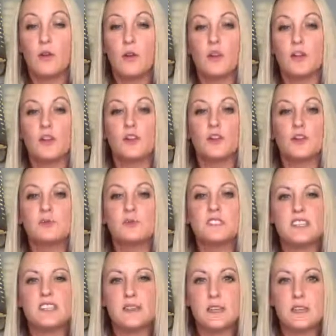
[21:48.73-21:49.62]
What your
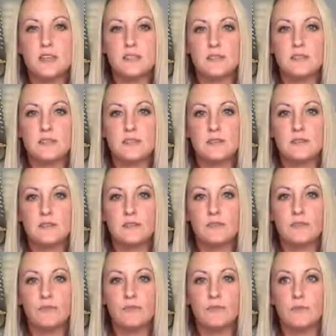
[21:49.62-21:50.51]
utilities,
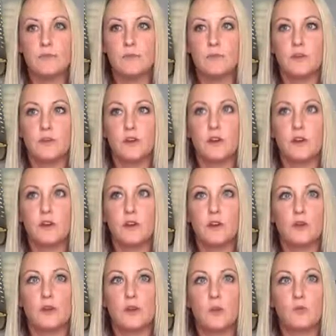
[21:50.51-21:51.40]

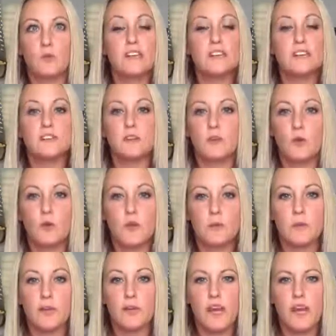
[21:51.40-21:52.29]
your rental
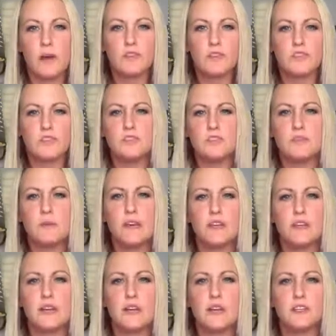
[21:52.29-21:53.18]
equipment? How much do you
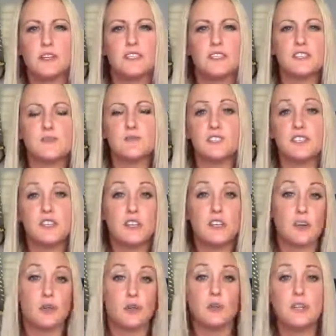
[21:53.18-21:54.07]
spend on your dish
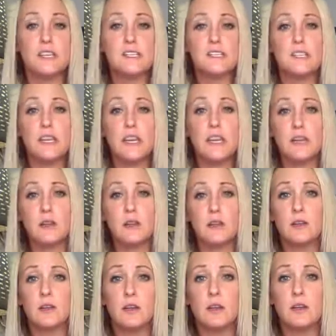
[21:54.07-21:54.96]
machine? Are you leasing it?
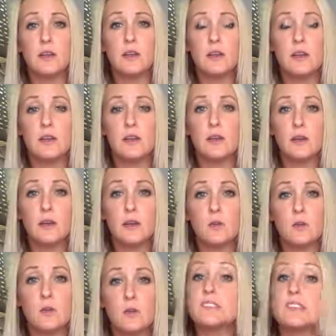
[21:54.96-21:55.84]

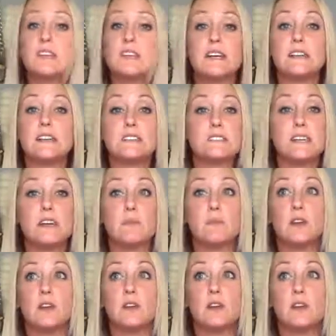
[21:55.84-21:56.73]
When was the last
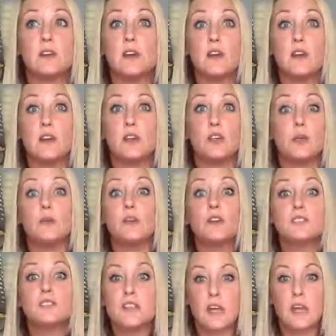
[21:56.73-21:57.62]
time that you
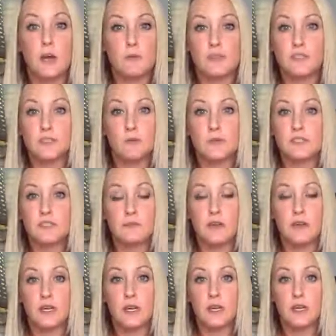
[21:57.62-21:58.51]
looked at how much you were
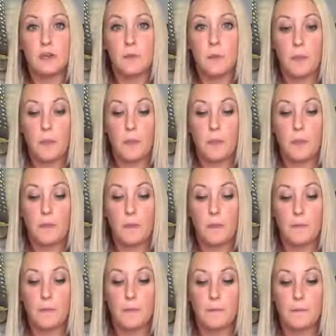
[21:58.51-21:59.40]
spending?
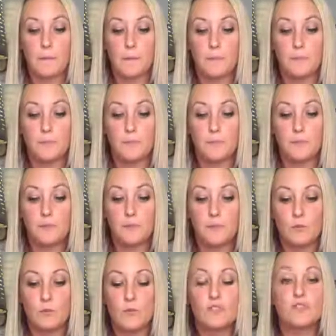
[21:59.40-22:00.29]

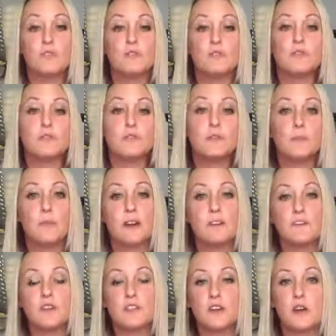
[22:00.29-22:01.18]
What's your food and
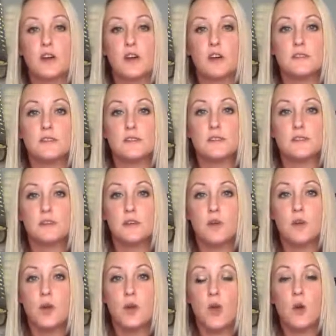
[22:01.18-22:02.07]
beverage costs?
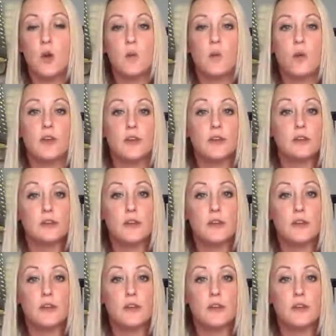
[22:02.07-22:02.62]
What